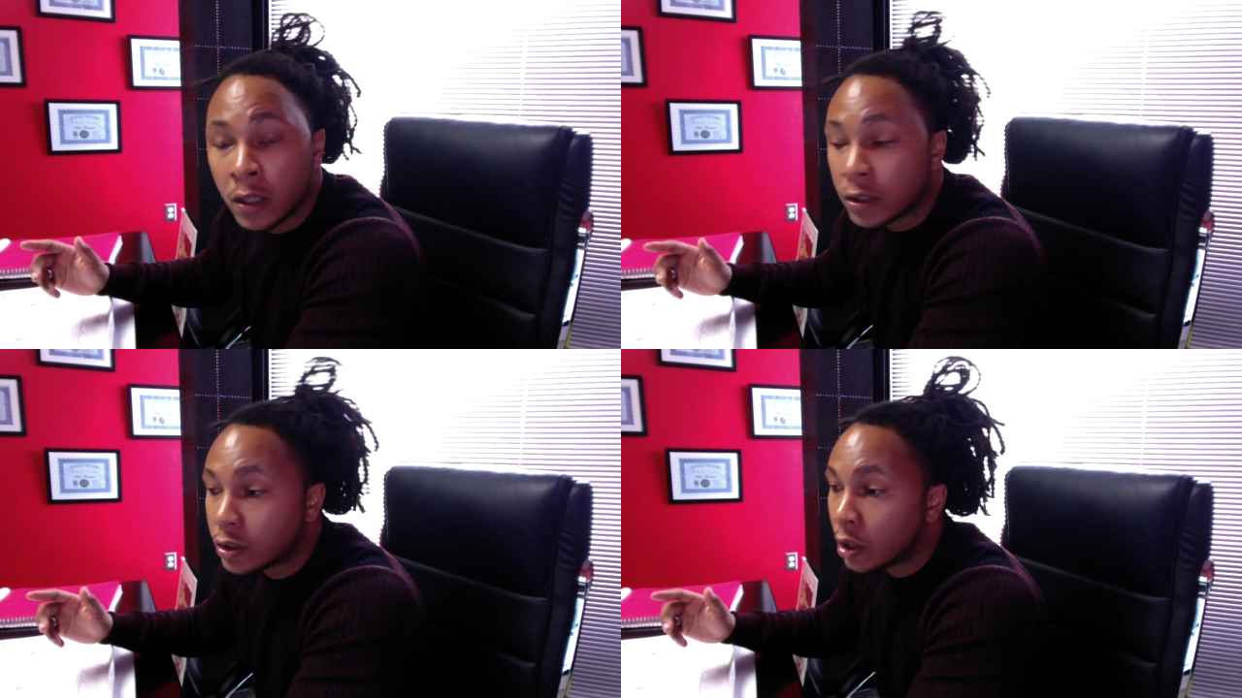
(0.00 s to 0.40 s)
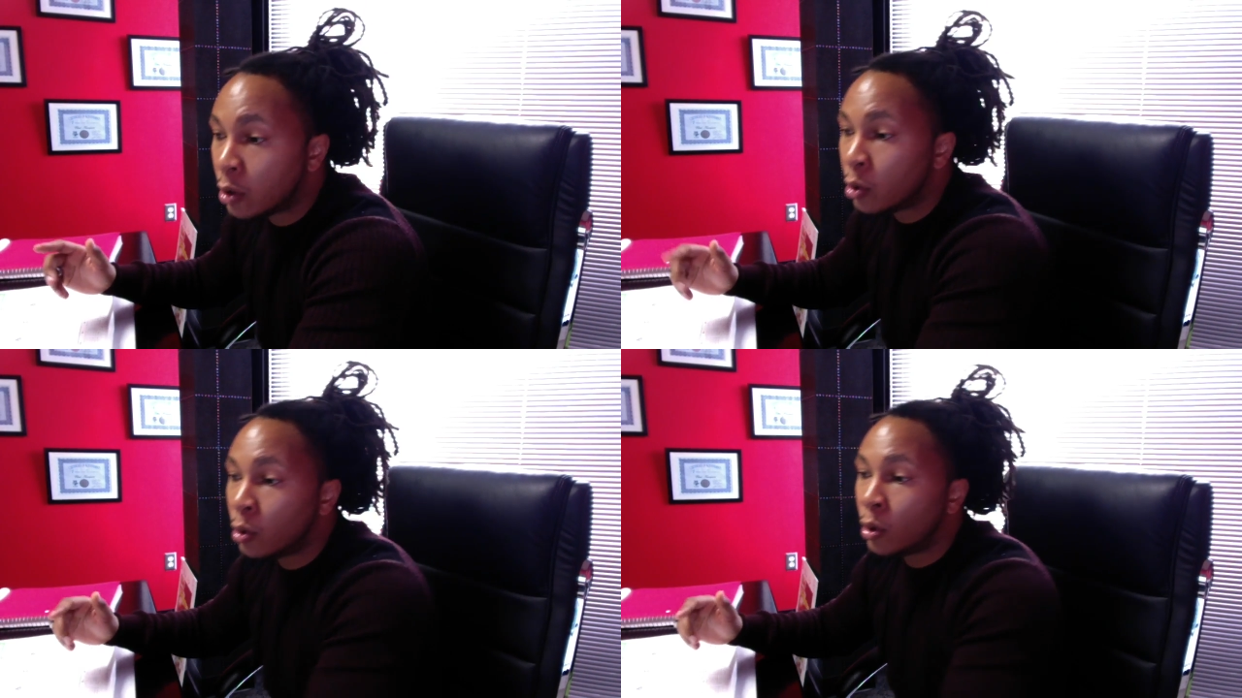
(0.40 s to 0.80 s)

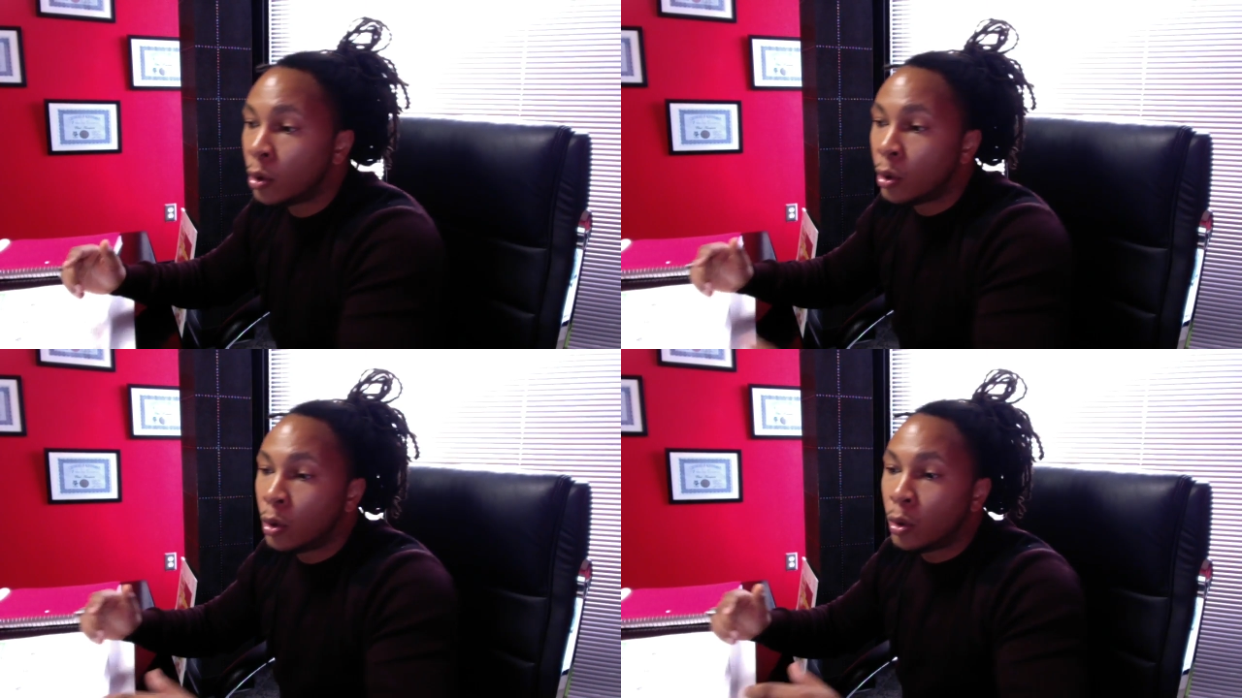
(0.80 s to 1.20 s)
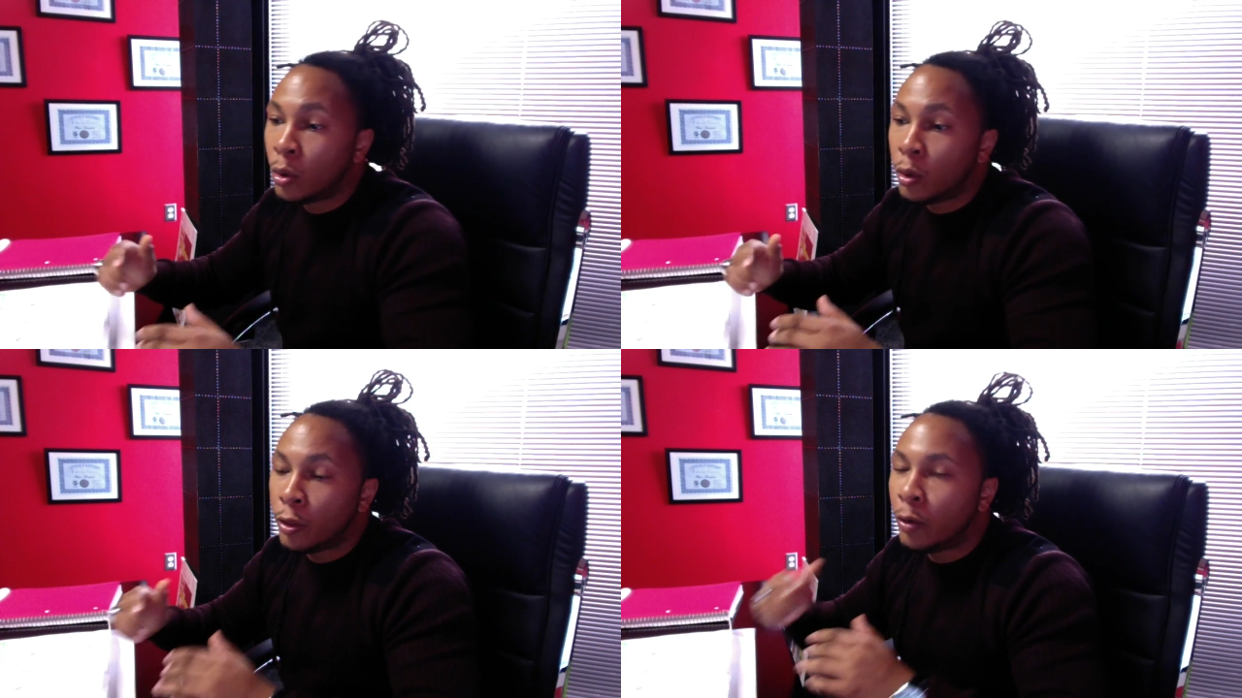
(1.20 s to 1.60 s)
So
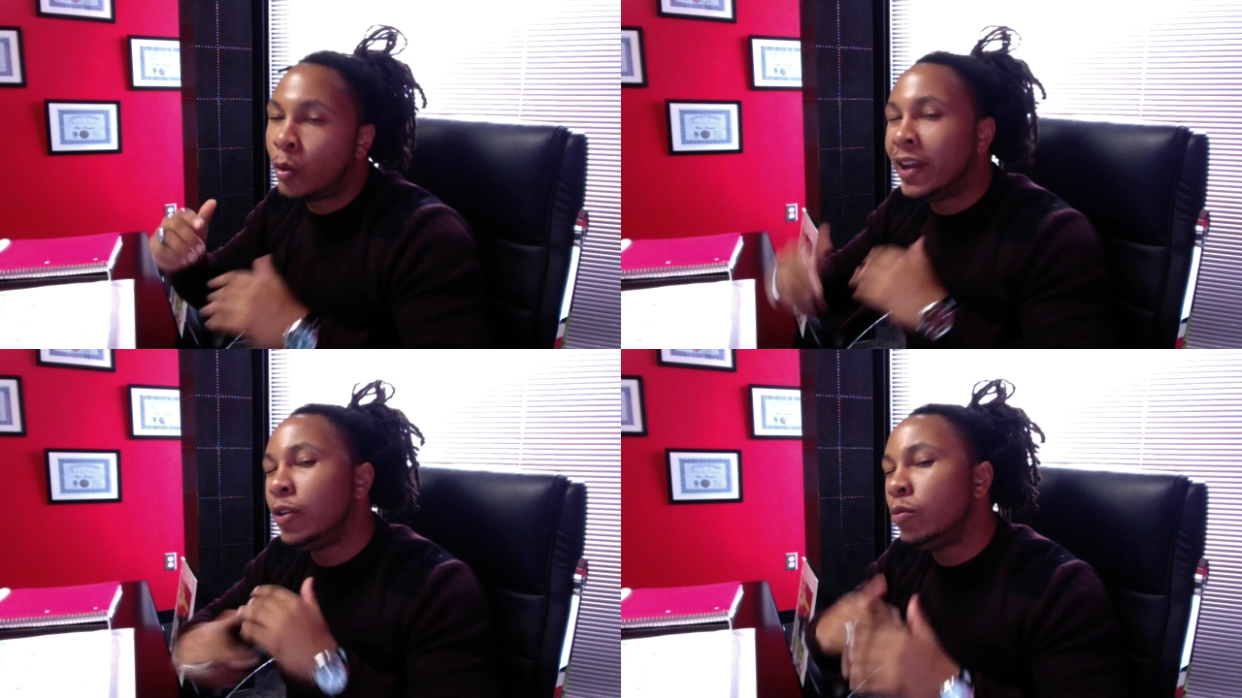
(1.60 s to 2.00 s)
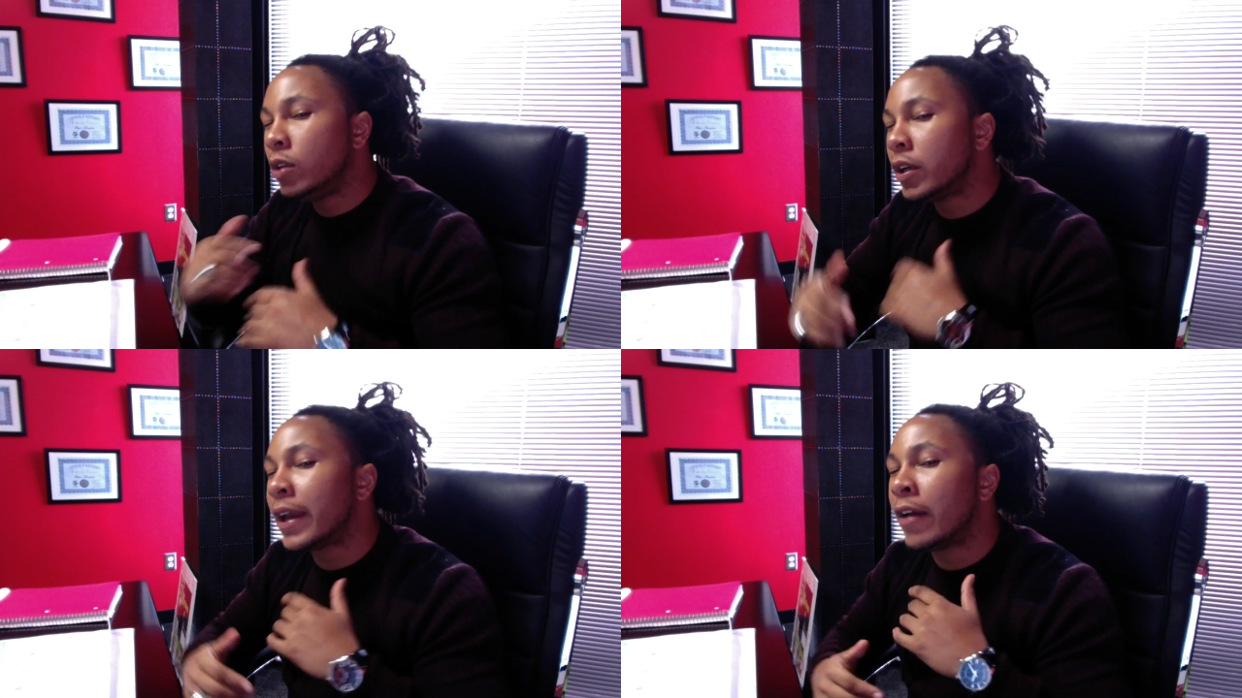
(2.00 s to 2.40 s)
the way you
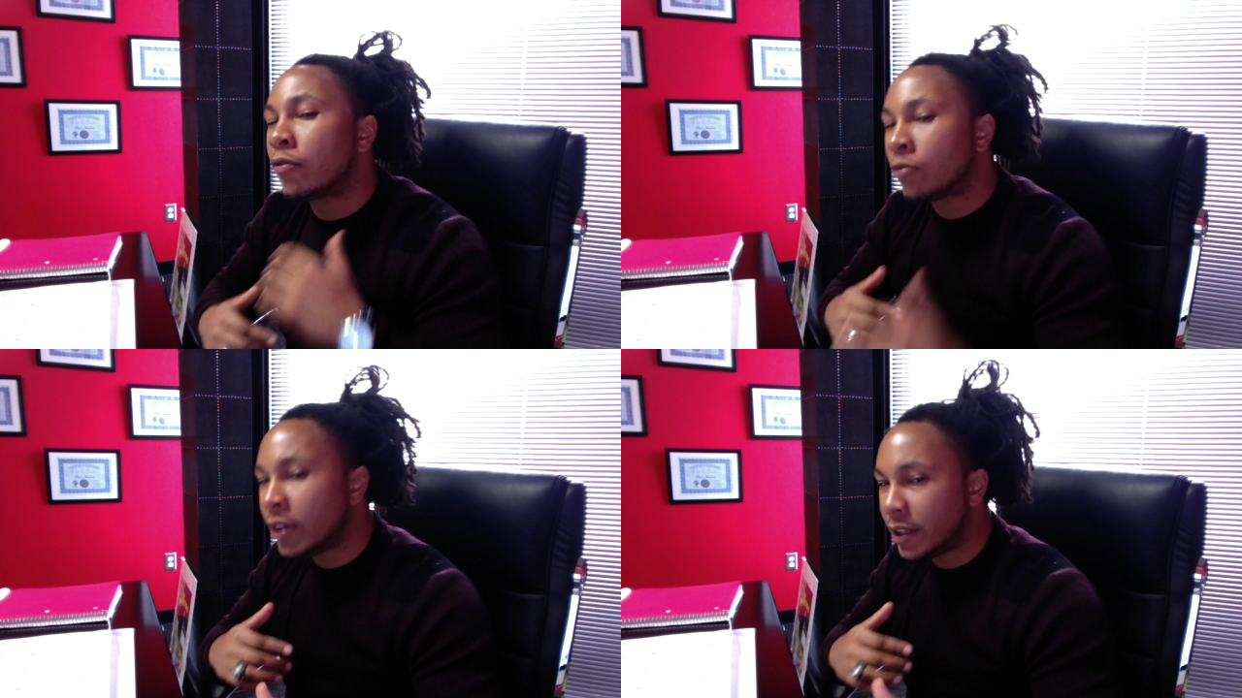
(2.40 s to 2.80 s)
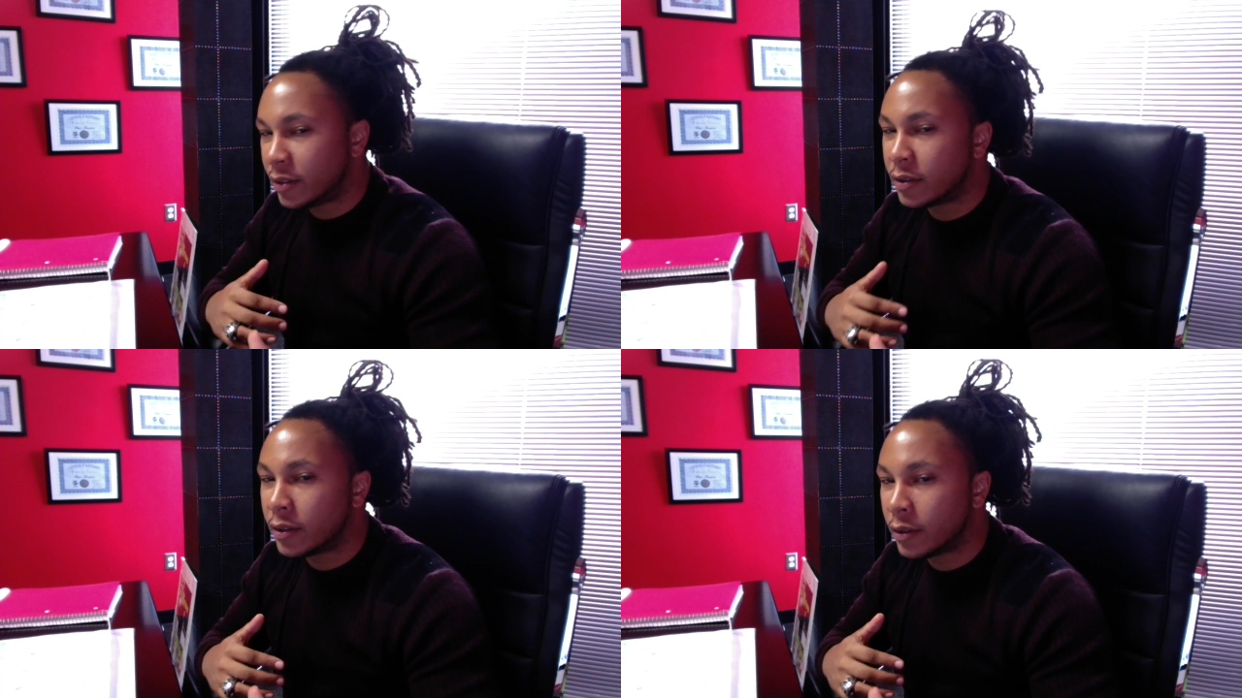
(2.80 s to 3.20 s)
look at
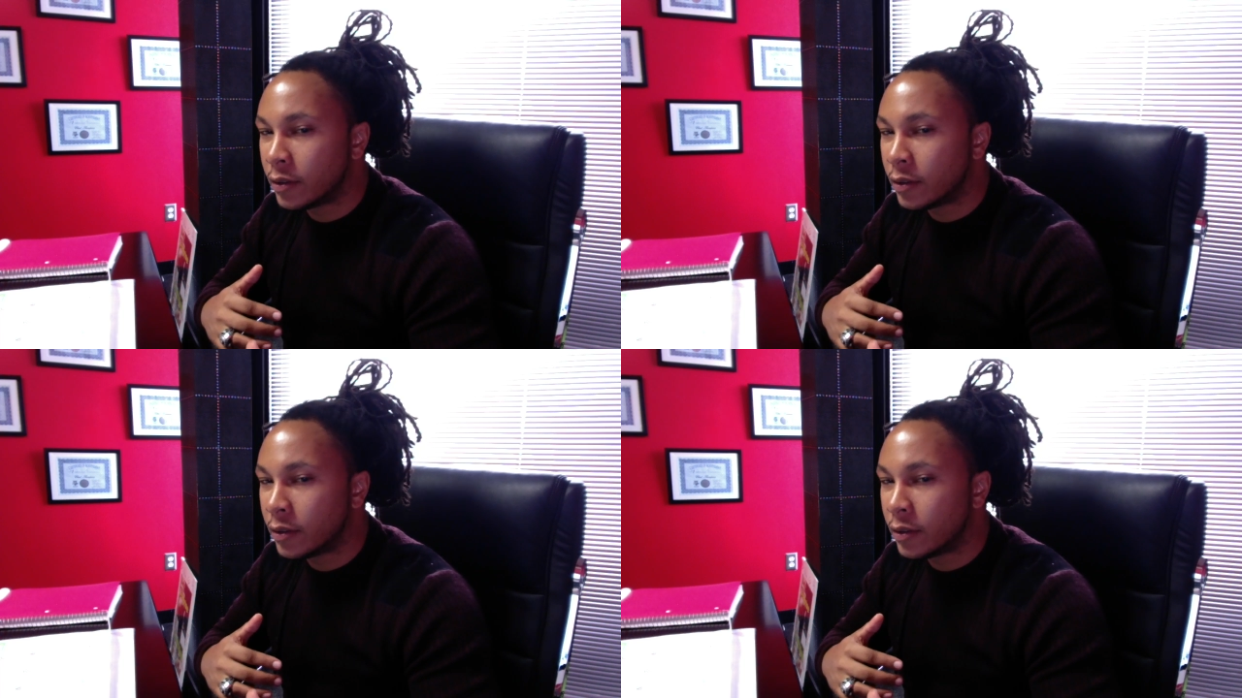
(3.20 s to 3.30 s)
risk